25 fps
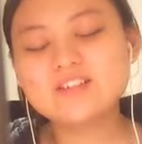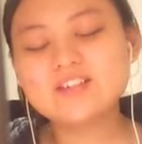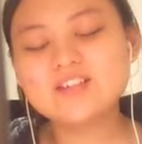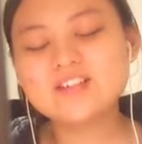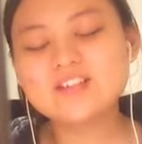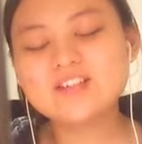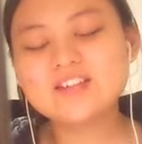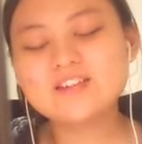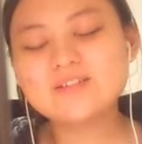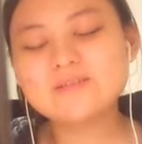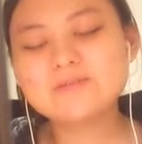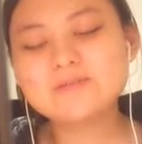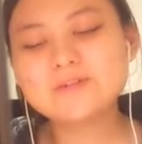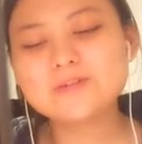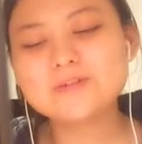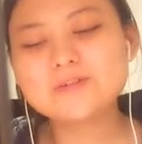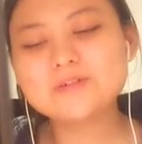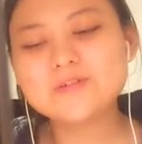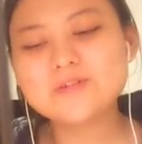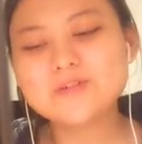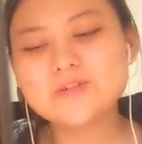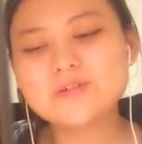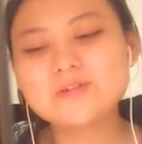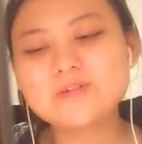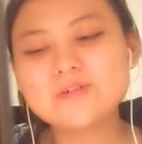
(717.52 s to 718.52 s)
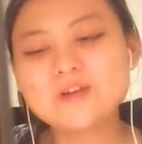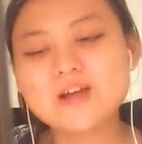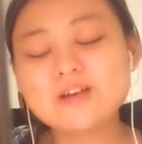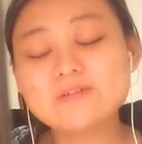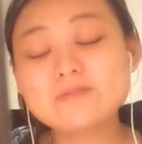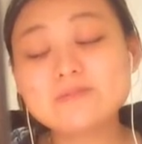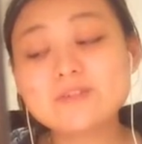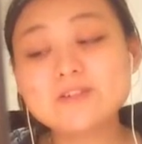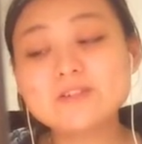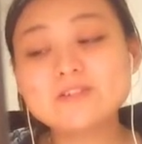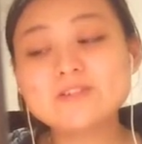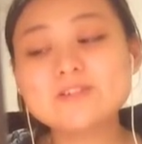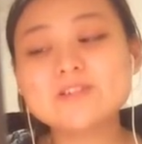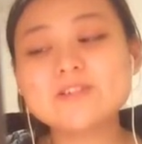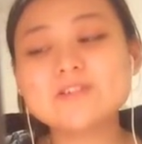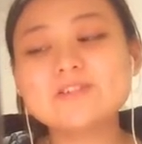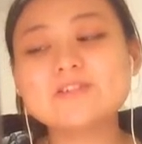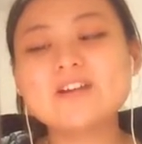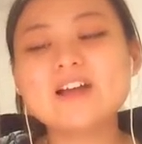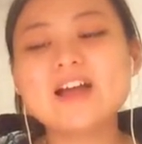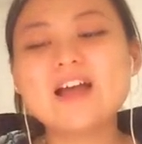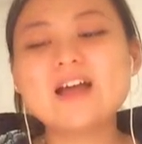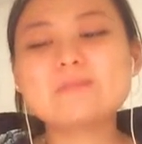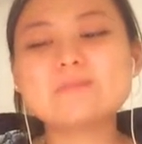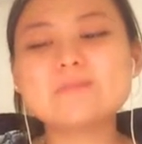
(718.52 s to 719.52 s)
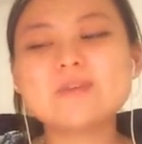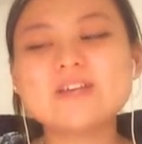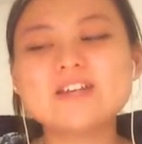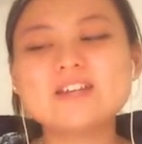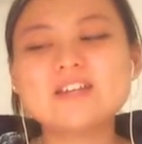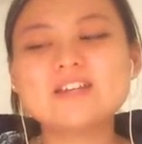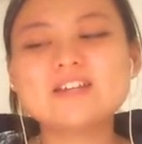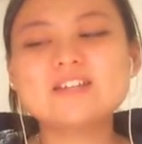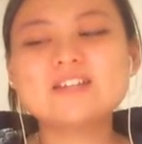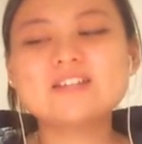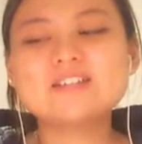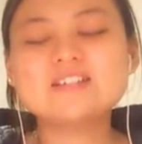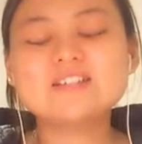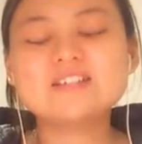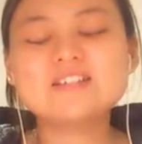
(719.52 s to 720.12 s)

and I felt so happy.